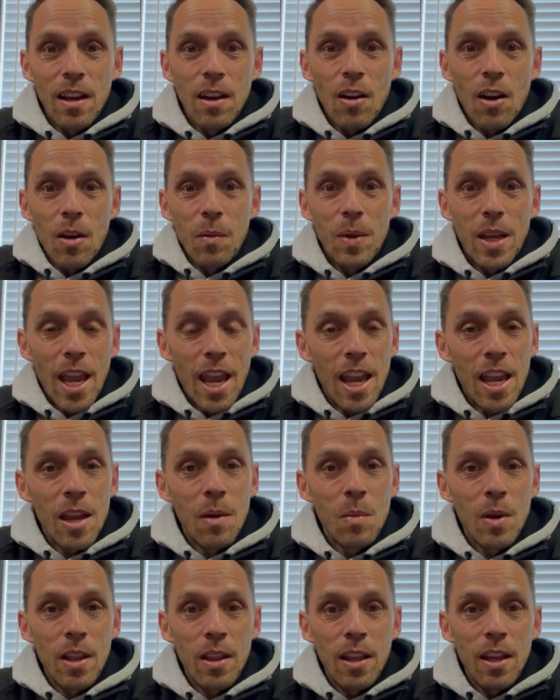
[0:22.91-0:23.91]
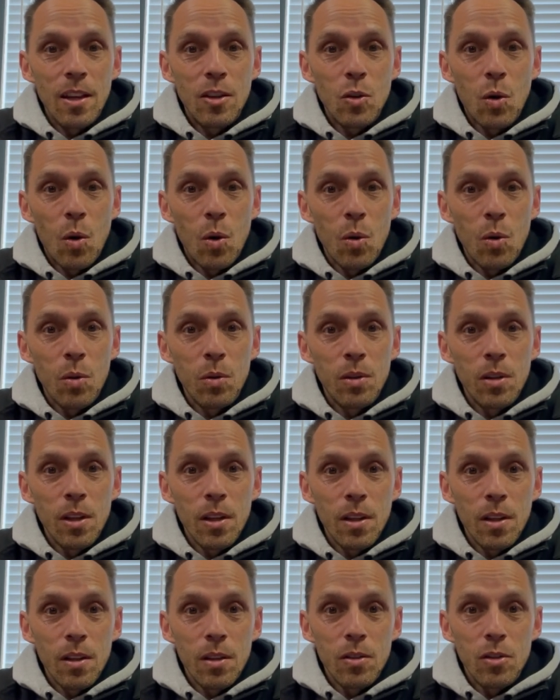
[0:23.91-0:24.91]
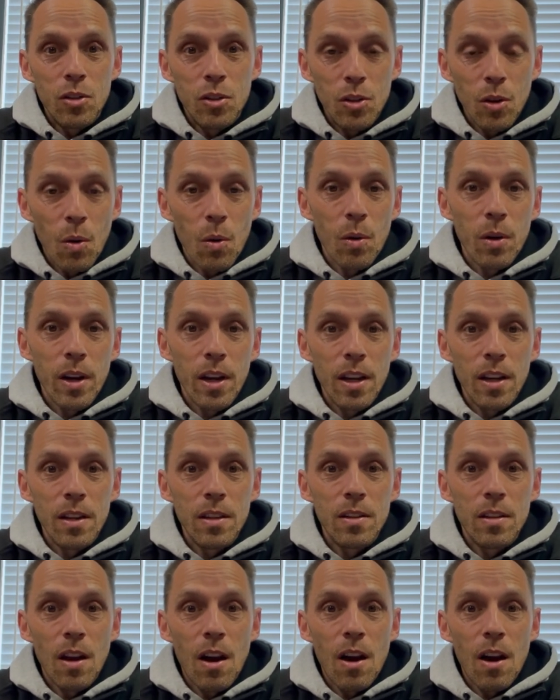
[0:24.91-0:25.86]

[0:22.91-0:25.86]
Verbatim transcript: um, came and they told stories